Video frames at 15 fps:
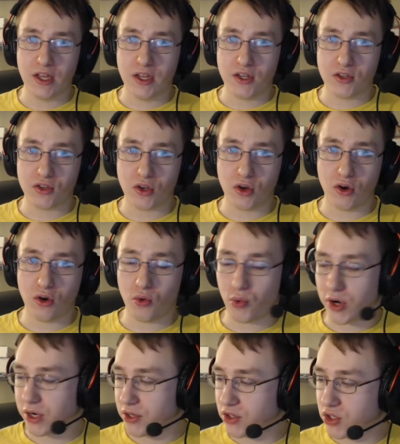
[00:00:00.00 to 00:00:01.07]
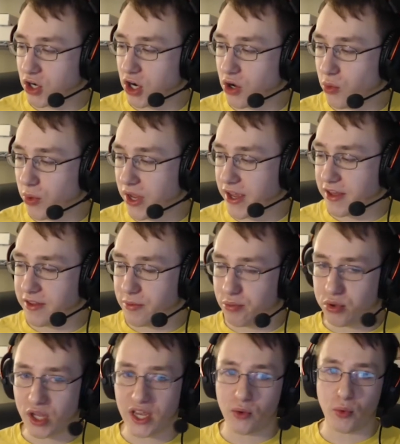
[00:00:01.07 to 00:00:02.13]
So we're going to start with
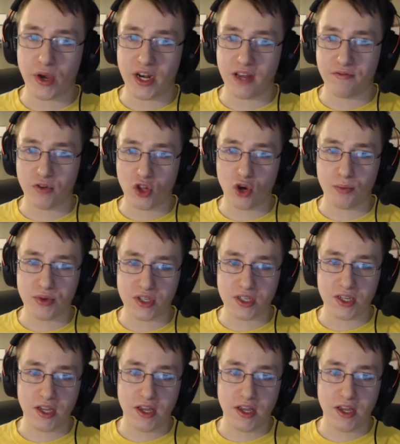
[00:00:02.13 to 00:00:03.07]
plain white envelopes.